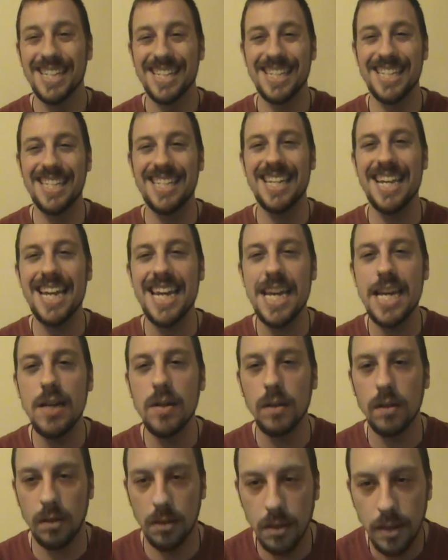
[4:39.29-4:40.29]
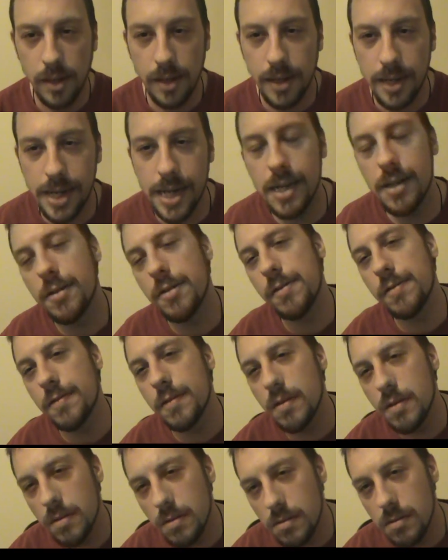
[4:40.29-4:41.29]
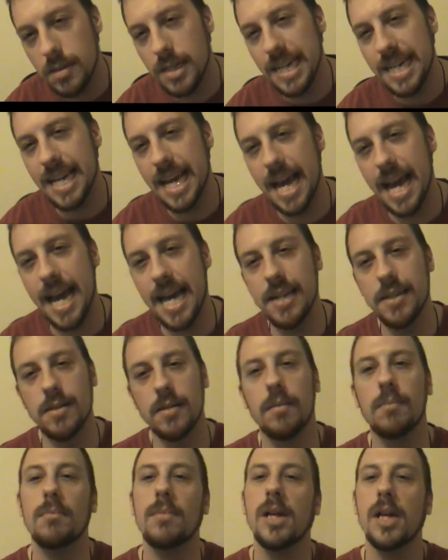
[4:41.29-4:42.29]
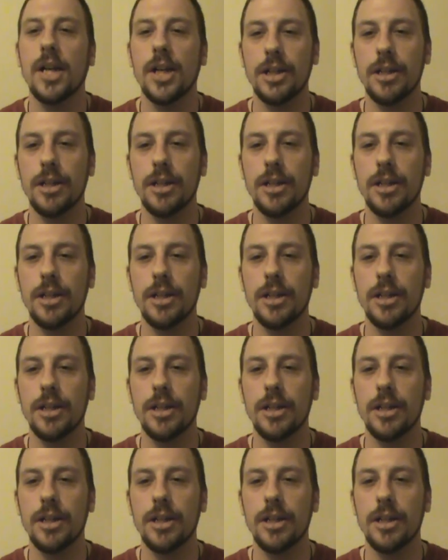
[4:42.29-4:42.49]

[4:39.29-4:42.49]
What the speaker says: zeal, enthusiasm.